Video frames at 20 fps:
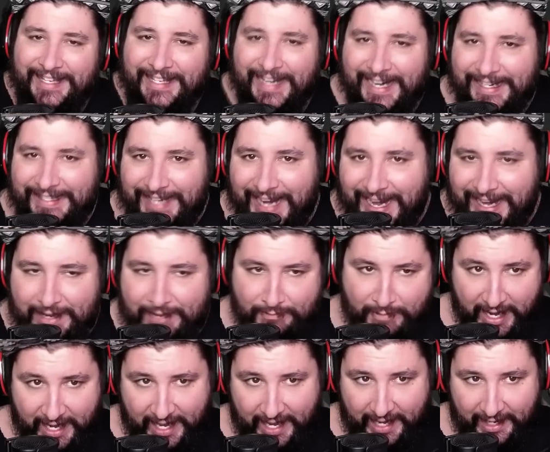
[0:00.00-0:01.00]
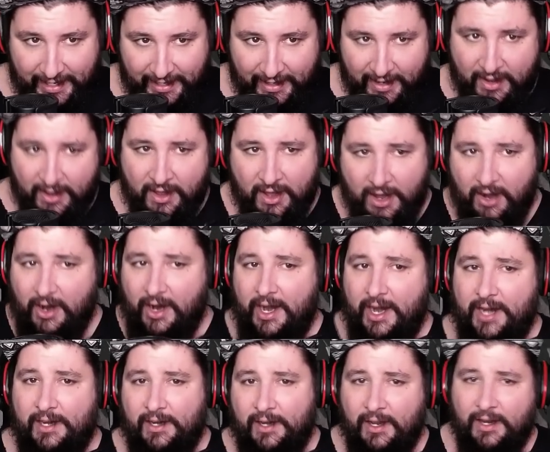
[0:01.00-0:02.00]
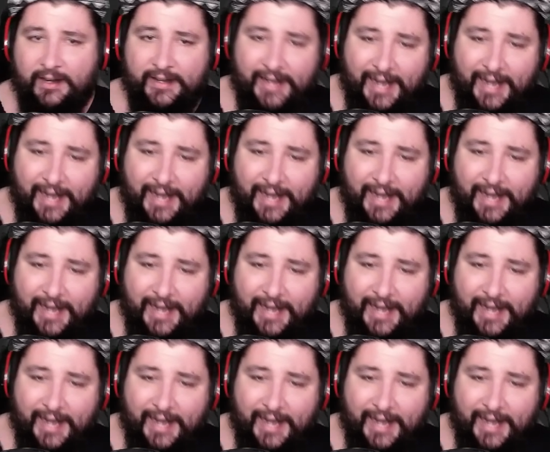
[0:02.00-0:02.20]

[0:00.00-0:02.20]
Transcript: It's going to take a minute, all right?